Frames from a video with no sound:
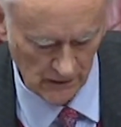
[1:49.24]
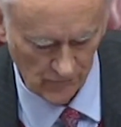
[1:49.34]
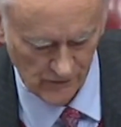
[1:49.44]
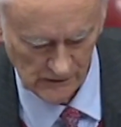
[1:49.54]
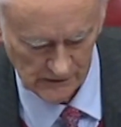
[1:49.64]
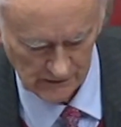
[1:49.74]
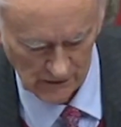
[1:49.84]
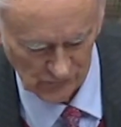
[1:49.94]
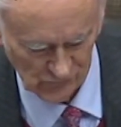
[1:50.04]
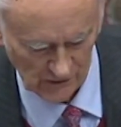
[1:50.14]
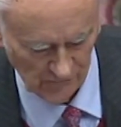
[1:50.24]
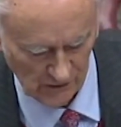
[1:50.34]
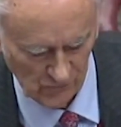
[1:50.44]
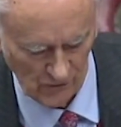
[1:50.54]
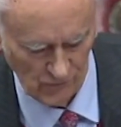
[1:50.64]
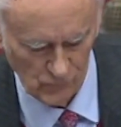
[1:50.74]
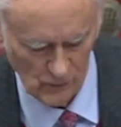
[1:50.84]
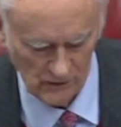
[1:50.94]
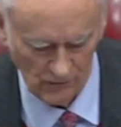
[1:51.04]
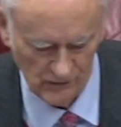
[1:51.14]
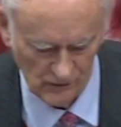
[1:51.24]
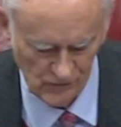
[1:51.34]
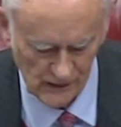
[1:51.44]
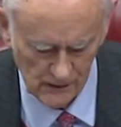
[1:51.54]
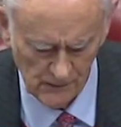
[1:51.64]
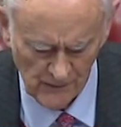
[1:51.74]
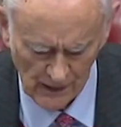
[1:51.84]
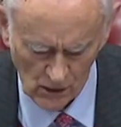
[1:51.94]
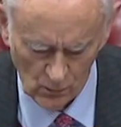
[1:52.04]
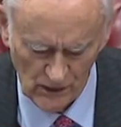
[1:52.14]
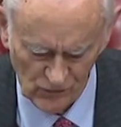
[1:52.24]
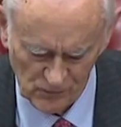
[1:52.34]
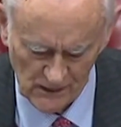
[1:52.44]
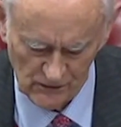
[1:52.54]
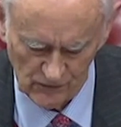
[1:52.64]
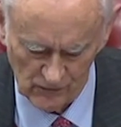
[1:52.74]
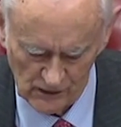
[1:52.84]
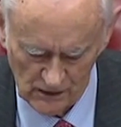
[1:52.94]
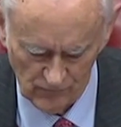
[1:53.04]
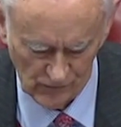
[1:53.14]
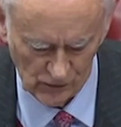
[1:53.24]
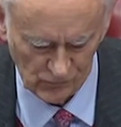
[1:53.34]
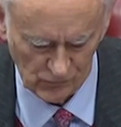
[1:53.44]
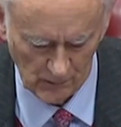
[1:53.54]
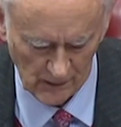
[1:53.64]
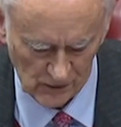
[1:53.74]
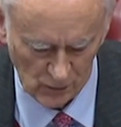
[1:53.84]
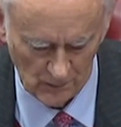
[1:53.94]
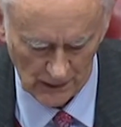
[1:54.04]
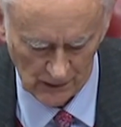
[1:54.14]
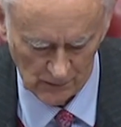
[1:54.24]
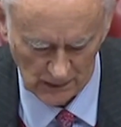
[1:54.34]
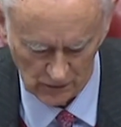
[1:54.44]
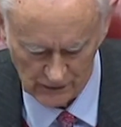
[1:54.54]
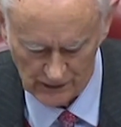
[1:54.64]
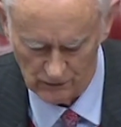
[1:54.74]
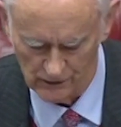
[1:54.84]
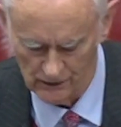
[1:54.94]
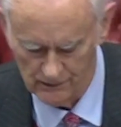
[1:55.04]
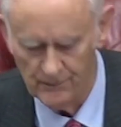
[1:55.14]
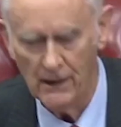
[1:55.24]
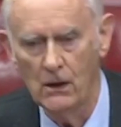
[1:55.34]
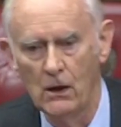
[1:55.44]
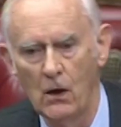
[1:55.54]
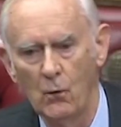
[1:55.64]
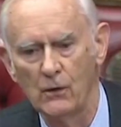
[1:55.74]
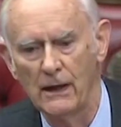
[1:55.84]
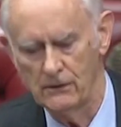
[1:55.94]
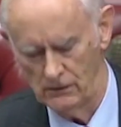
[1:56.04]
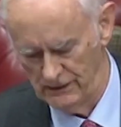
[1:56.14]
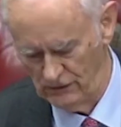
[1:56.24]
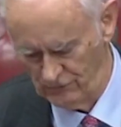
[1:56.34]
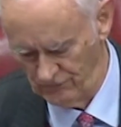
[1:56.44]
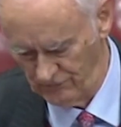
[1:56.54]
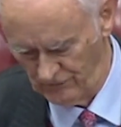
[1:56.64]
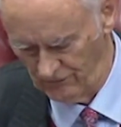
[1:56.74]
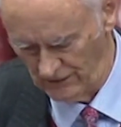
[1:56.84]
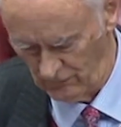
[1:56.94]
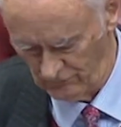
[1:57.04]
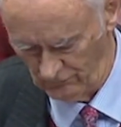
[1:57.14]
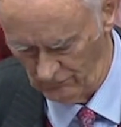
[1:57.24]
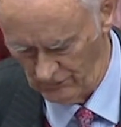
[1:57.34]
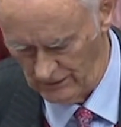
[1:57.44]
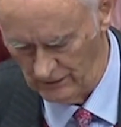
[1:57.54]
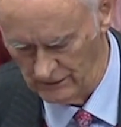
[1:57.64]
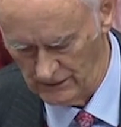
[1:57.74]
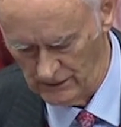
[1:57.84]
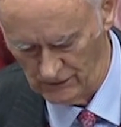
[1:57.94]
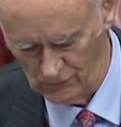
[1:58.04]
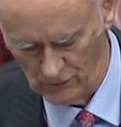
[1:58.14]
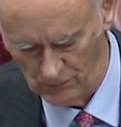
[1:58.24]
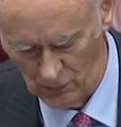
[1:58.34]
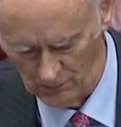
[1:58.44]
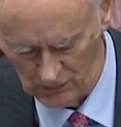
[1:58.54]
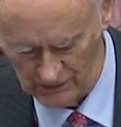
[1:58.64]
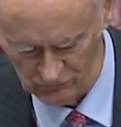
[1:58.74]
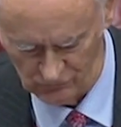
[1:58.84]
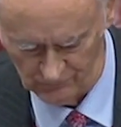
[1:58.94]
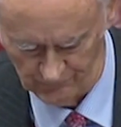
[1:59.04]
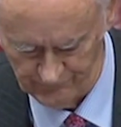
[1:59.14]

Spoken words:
Thirdly, and lastly of these, in 2013, we estimated that inflows from Romania and Bulgaria would add at least 50,000 a year to the population.